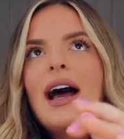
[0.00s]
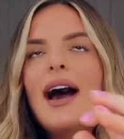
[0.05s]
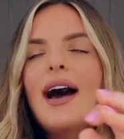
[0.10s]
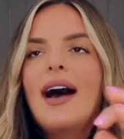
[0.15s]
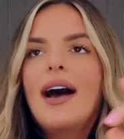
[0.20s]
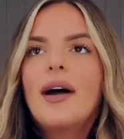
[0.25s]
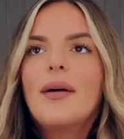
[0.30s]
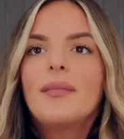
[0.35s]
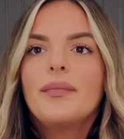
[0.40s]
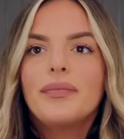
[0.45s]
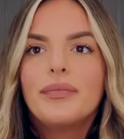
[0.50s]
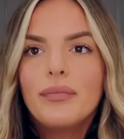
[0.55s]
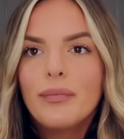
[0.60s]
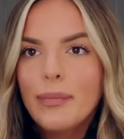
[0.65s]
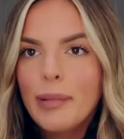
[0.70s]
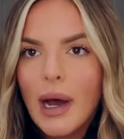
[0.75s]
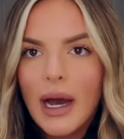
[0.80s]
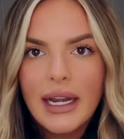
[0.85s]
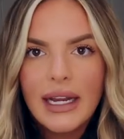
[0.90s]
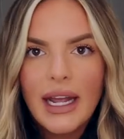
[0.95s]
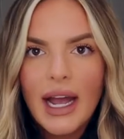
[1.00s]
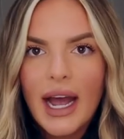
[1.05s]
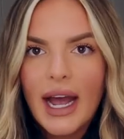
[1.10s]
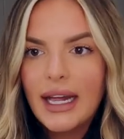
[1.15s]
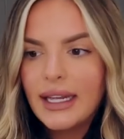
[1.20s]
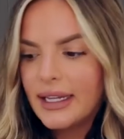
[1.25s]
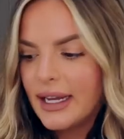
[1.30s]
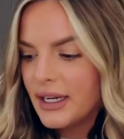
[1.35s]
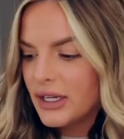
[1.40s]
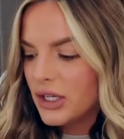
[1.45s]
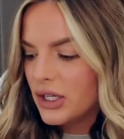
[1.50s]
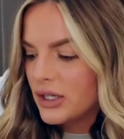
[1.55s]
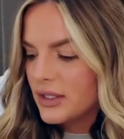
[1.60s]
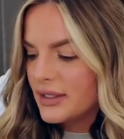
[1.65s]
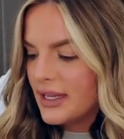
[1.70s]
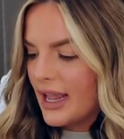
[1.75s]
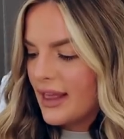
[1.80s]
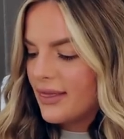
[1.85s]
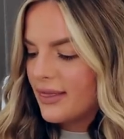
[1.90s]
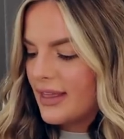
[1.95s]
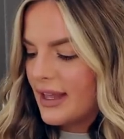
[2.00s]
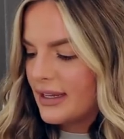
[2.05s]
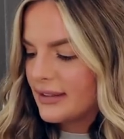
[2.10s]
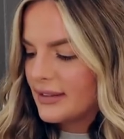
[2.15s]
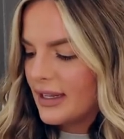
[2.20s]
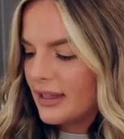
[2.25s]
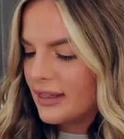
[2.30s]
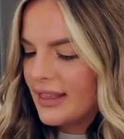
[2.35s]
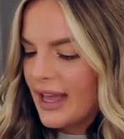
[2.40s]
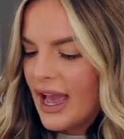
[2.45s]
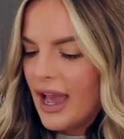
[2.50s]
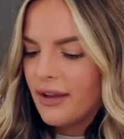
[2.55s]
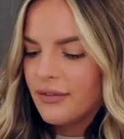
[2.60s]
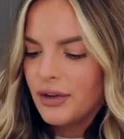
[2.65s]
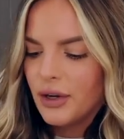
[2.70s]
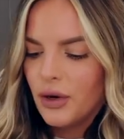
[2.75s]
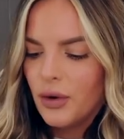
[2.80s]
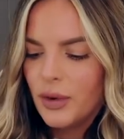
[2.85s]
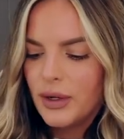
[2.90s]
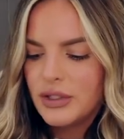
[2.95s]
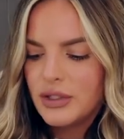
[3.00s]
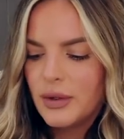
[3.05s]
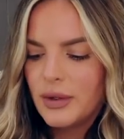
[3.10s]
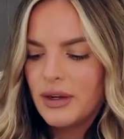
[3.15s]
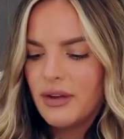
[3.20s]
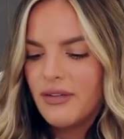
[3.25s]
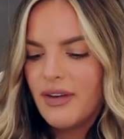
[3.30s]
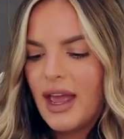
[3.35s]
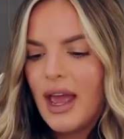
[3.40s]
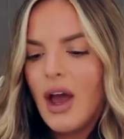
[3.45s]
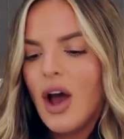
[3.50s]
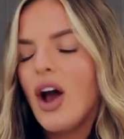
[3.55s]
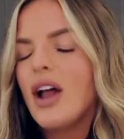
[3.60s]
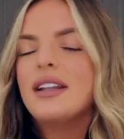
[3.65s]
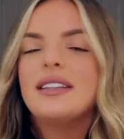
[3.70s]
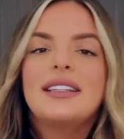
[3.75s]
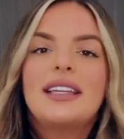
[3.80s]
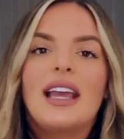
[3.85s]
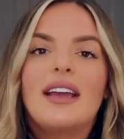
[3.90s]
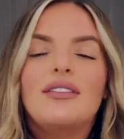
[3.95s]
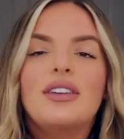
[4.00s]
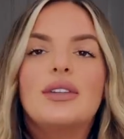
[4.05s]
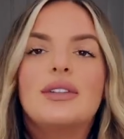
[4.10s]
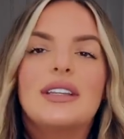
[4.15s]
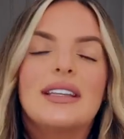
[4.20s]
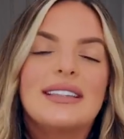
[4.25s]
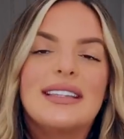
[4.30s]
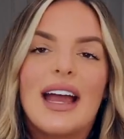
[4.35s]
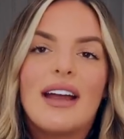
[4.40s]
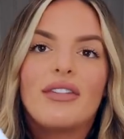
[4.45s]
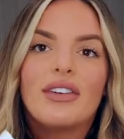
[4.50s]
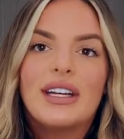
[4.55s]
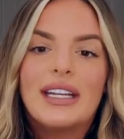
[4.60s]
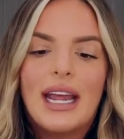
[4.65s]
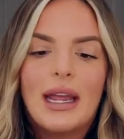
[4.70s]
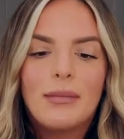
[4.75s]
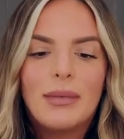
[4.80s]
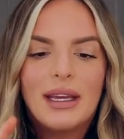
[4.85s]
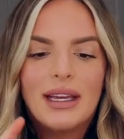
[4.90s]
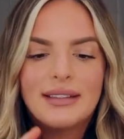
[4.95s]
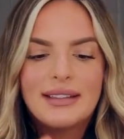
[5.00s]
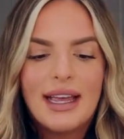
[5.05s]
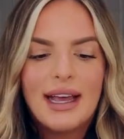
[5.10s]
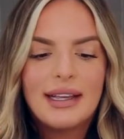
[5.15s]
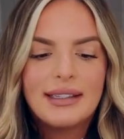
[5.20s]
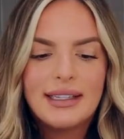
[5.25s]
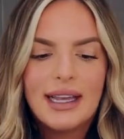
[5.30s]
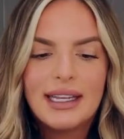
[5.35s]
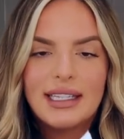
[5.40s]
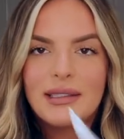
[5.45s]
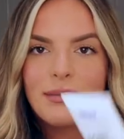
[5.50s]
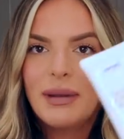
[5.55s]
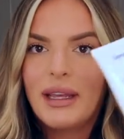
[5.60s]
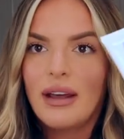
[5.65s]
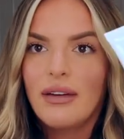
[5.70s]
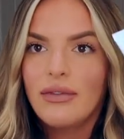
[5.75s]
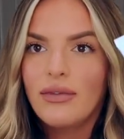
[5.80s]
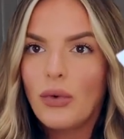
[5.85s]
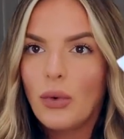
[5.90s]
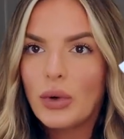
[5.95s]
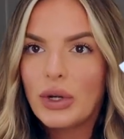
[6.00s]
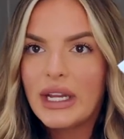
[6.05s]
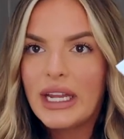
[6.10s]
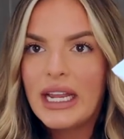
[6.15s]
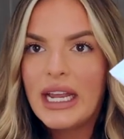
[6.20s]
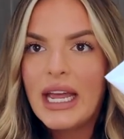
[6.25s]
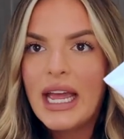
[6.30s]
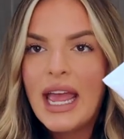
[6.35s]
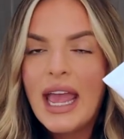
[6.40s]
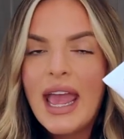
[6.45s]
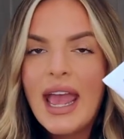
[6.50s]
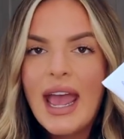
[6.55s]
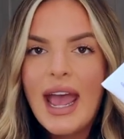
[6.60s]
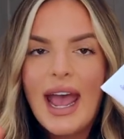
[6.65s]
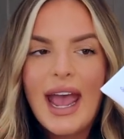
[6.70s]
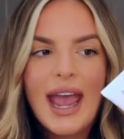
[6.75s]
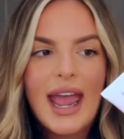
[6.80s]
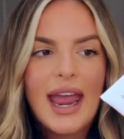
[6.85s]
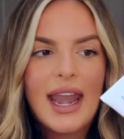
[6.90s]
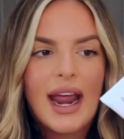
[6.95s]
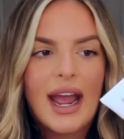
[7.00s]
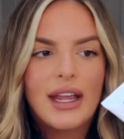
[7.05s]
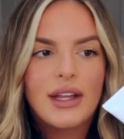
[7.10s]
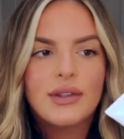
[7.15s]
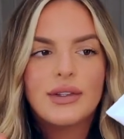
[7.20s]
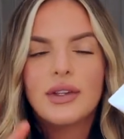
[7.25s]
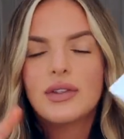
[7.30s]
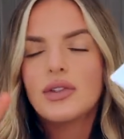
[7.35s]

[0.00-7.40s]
um, body highlighters and things like that if you're going to an event. Honestly, I've used this every day because it has SPF 40 and I use